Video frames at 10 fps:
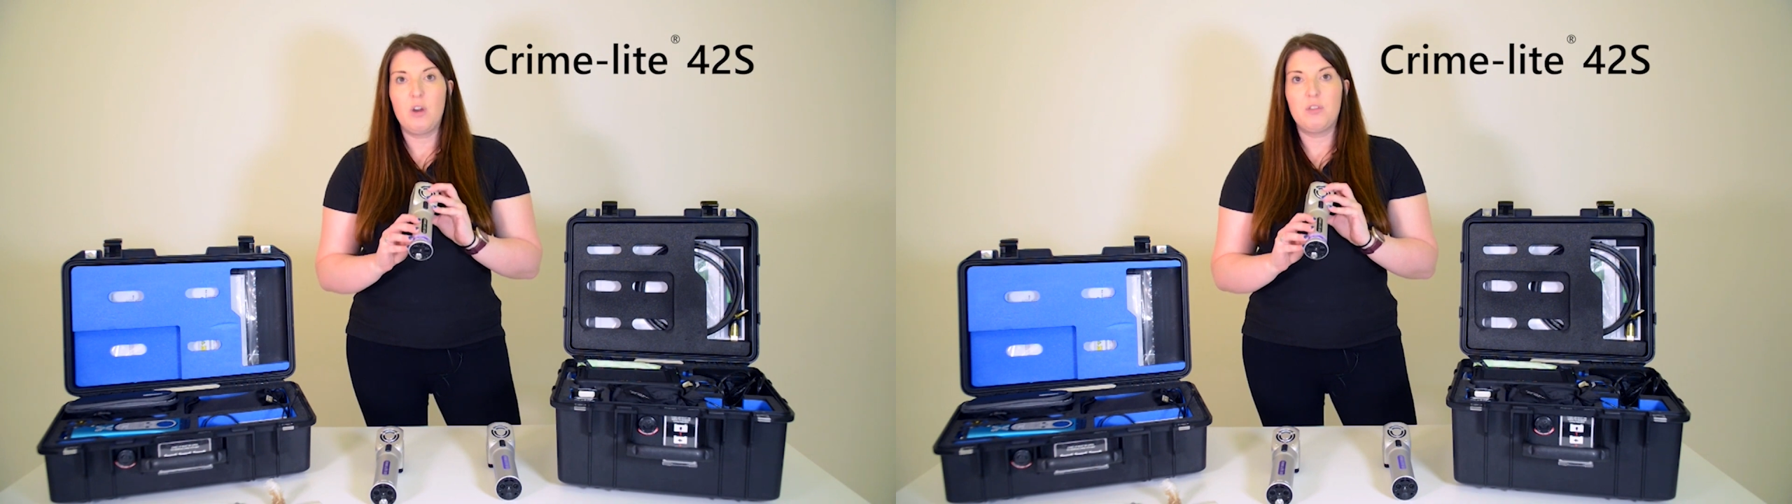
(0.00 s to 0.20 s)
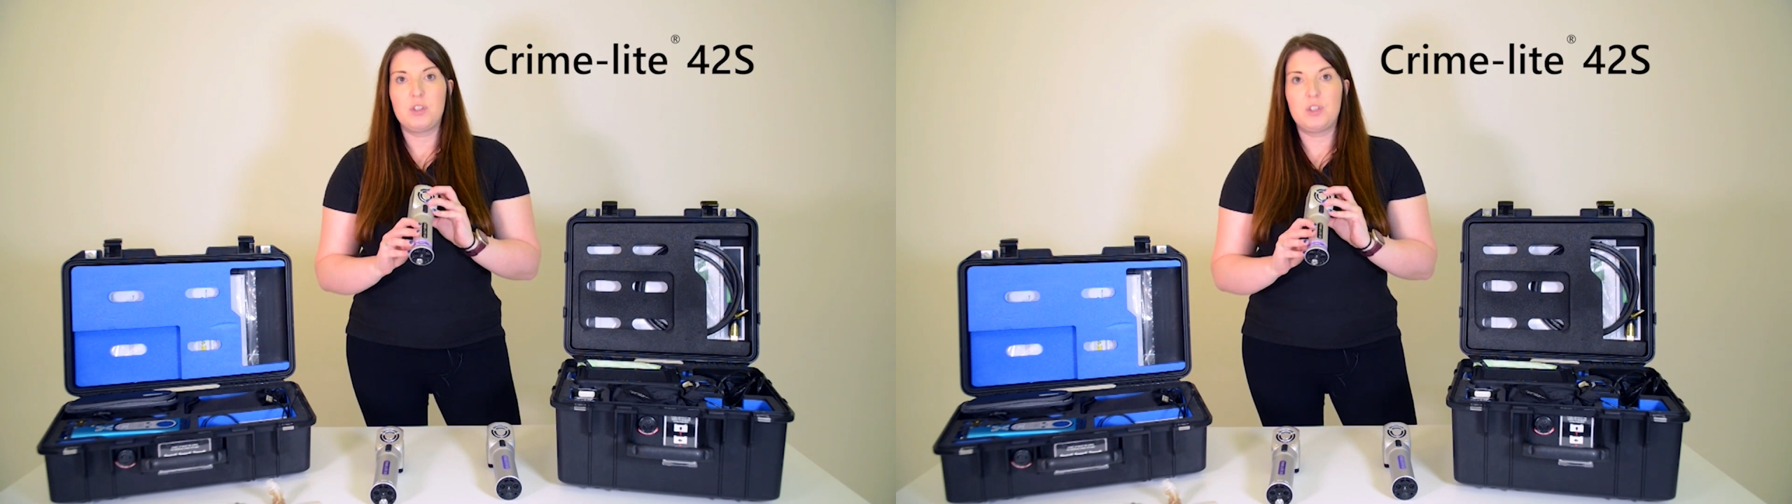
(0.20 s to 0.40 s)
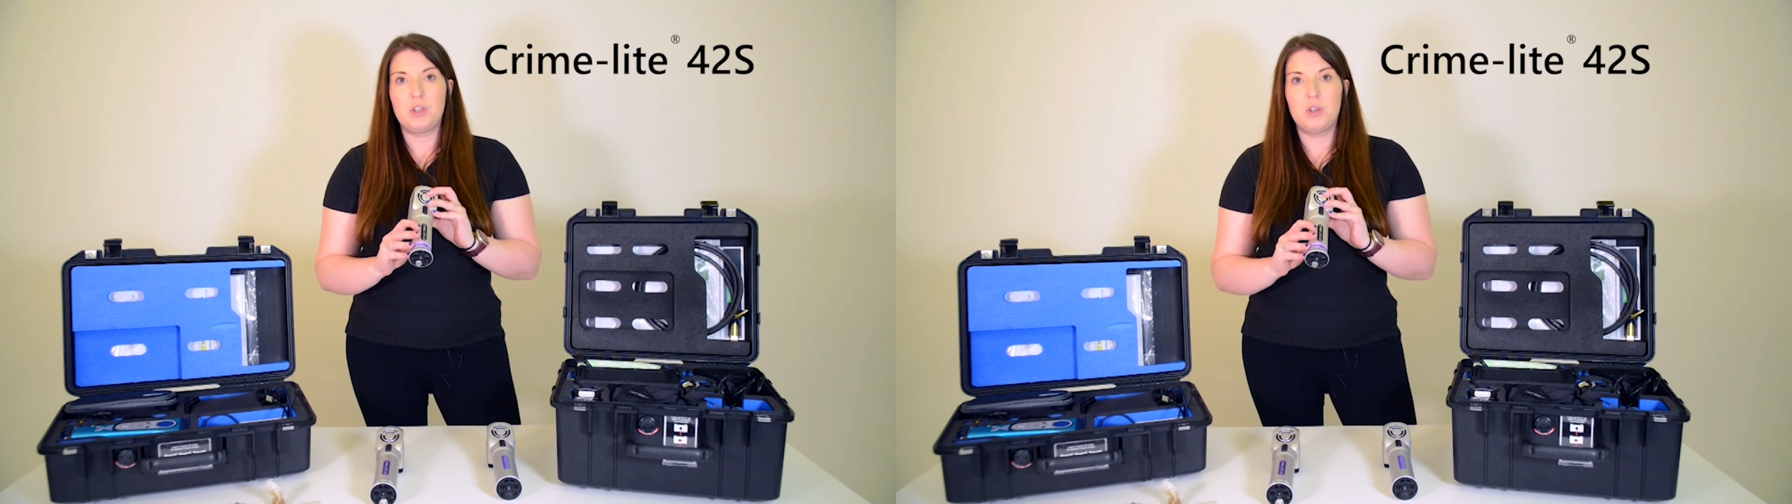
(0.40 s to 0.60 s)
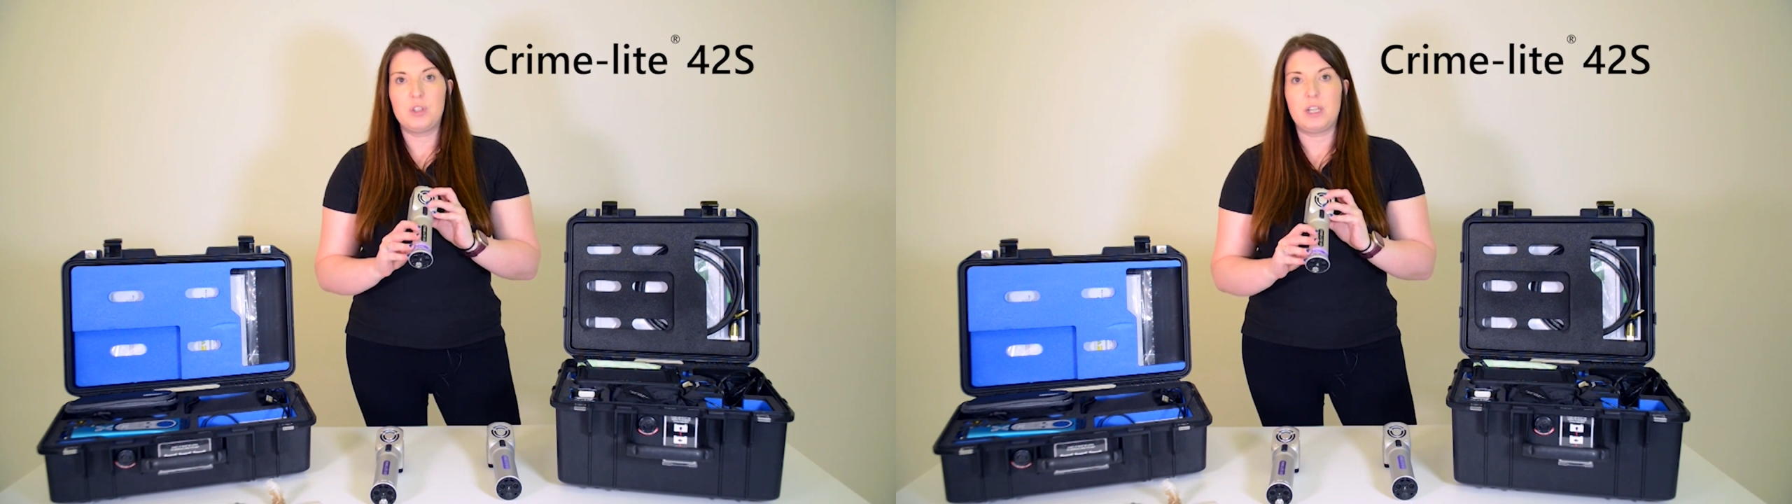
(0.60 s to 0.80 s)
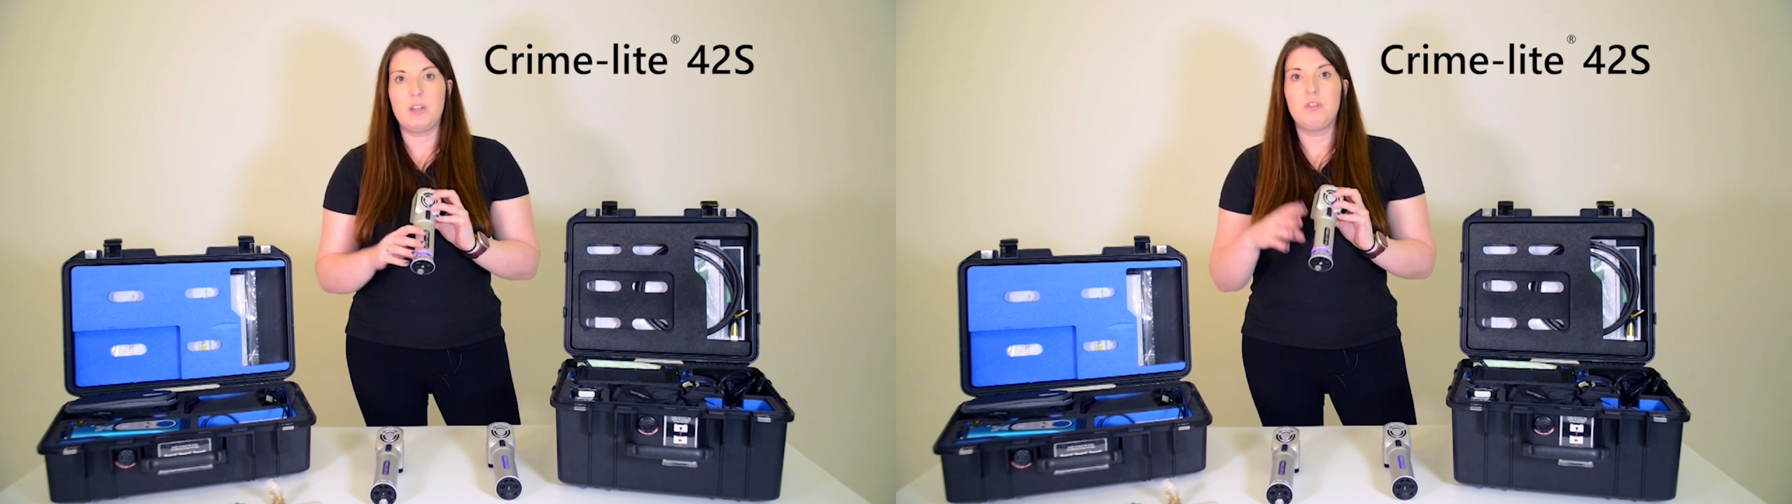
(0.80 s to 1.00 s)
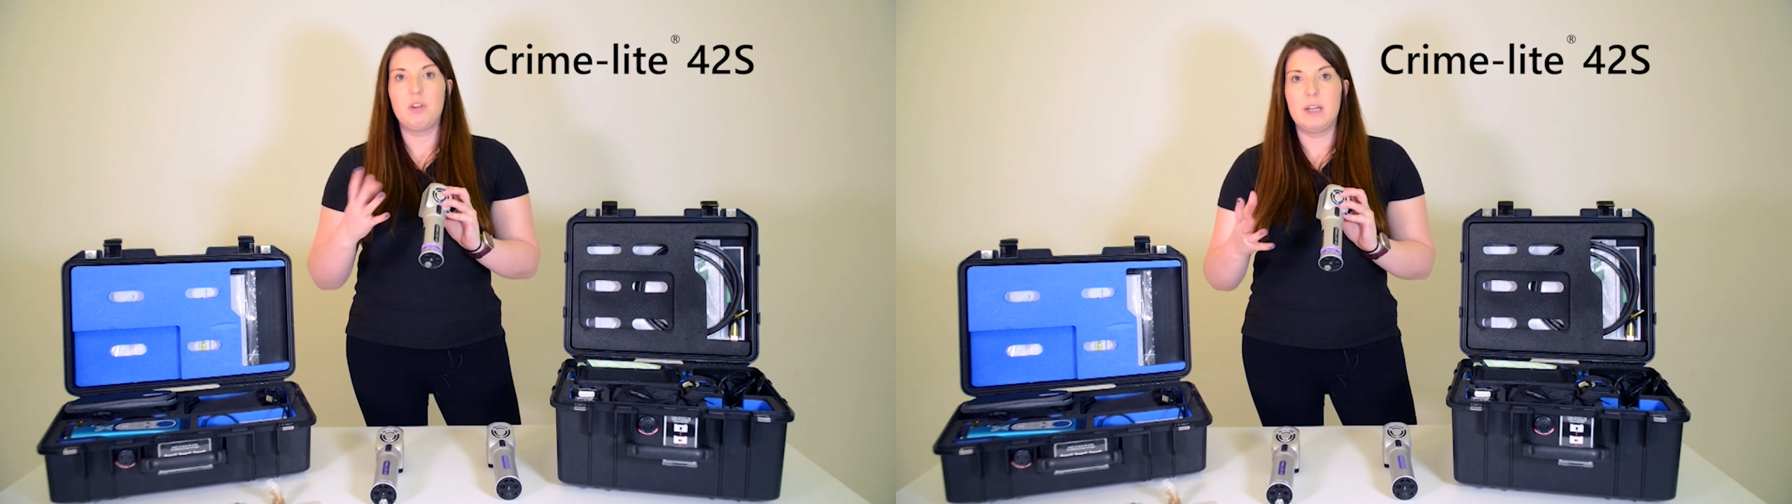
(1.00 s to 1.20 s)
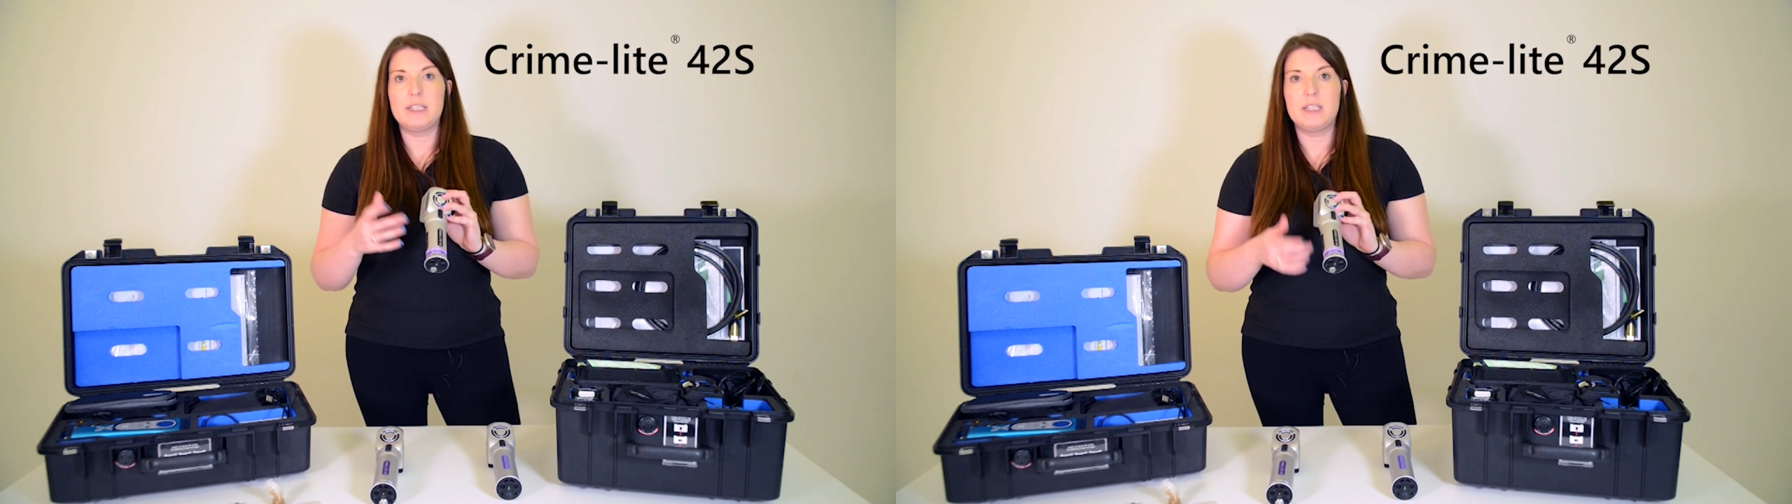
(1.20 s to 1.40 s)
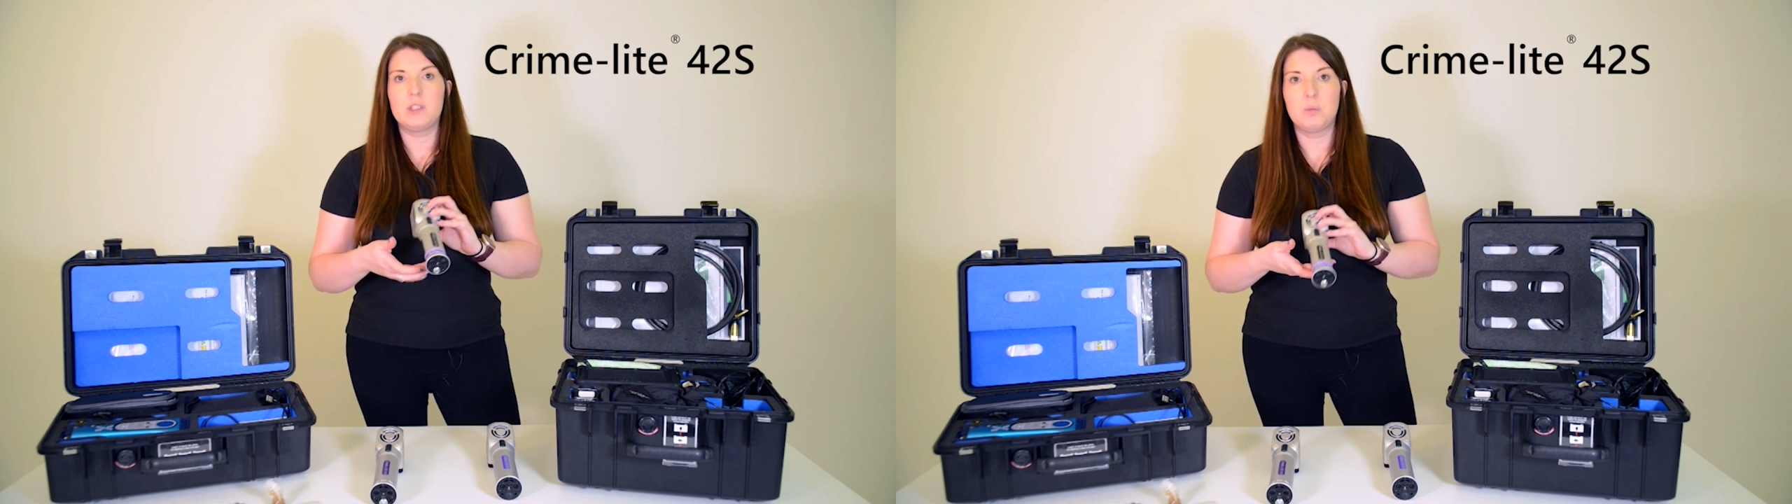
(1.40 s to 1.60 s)
for searching for
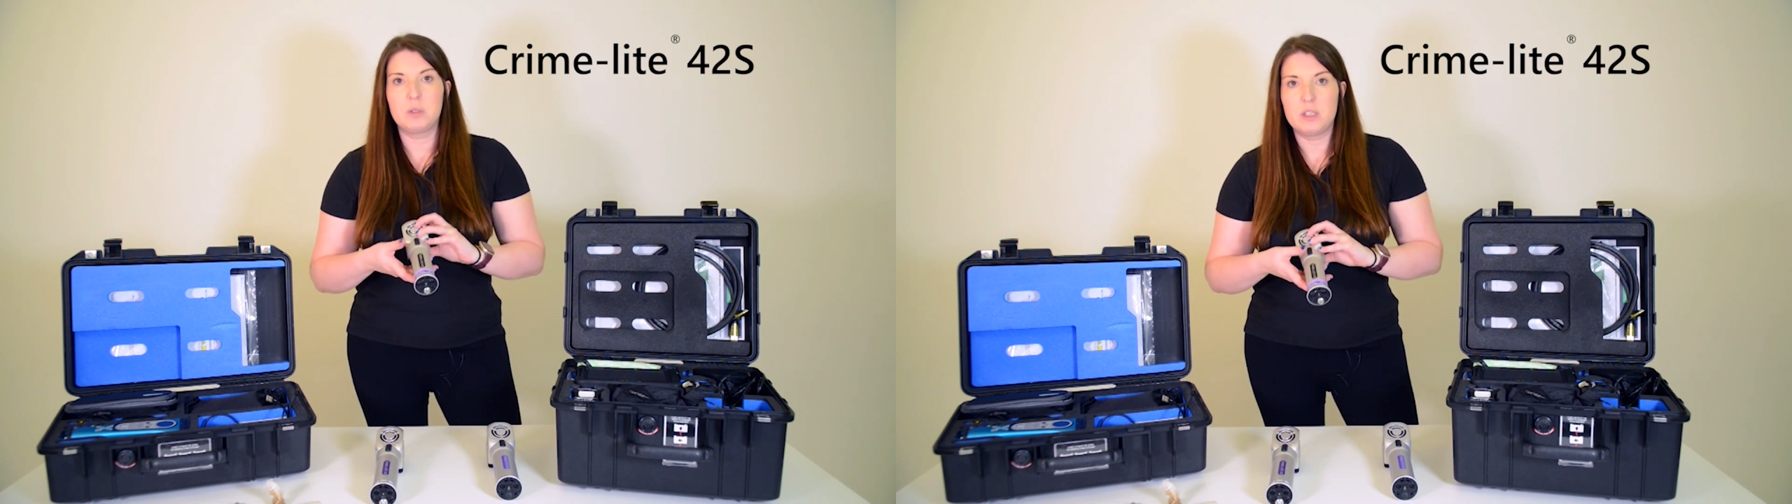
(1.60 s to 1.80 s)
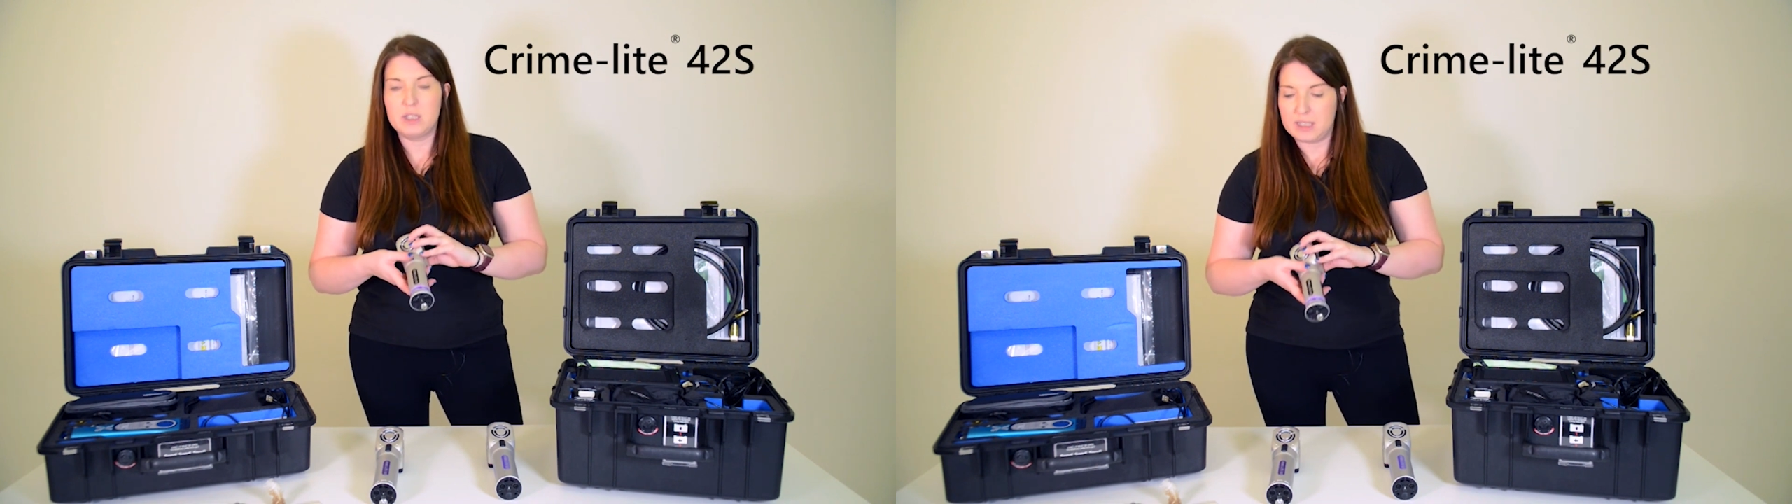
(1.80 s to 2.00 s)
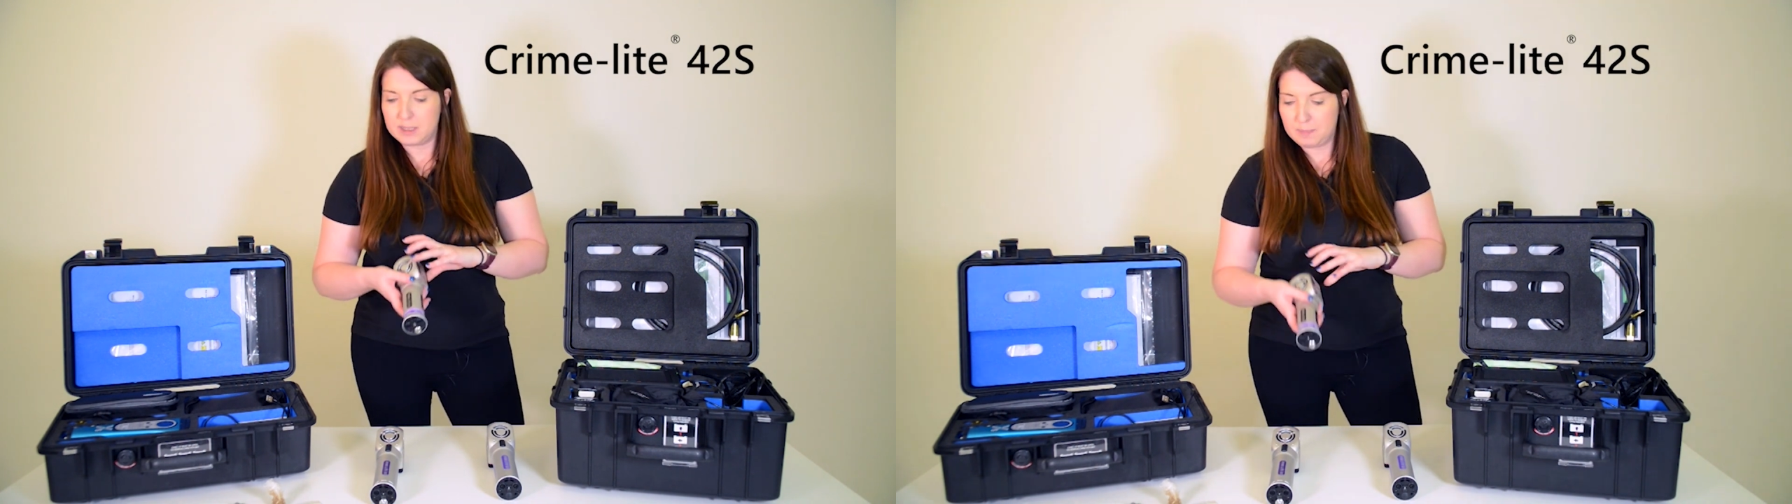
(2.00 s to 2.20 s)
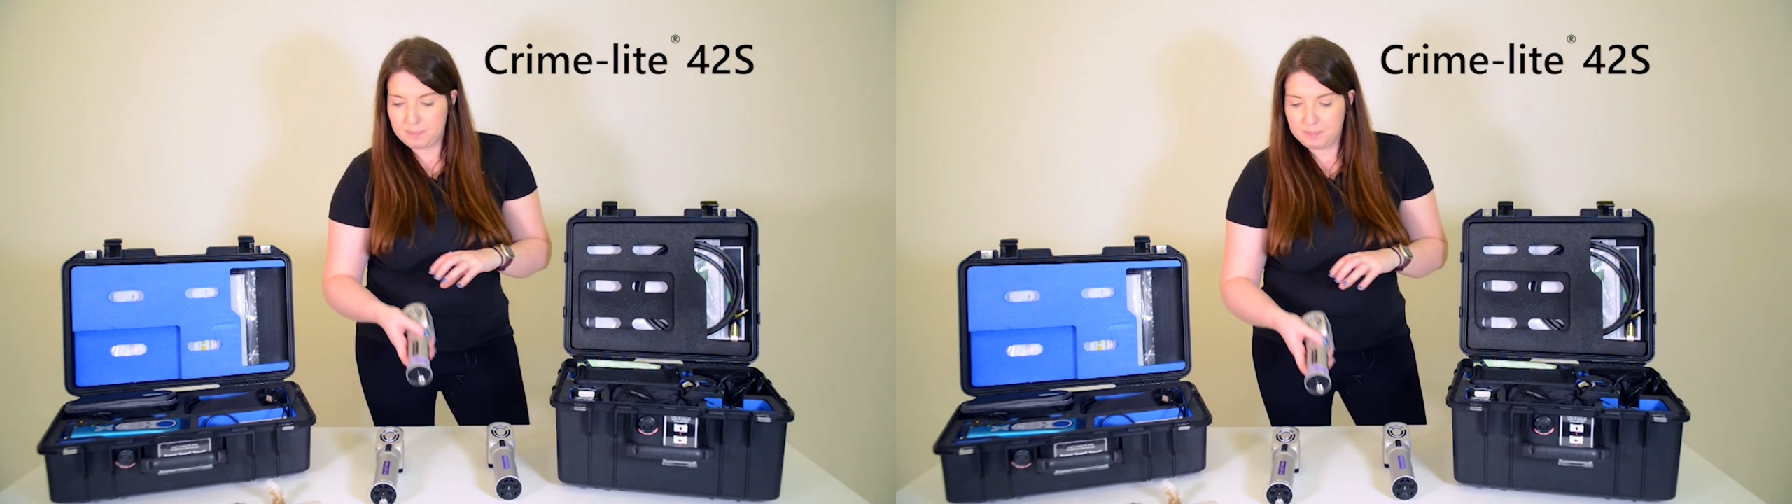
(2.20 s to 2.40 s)
illicit substances.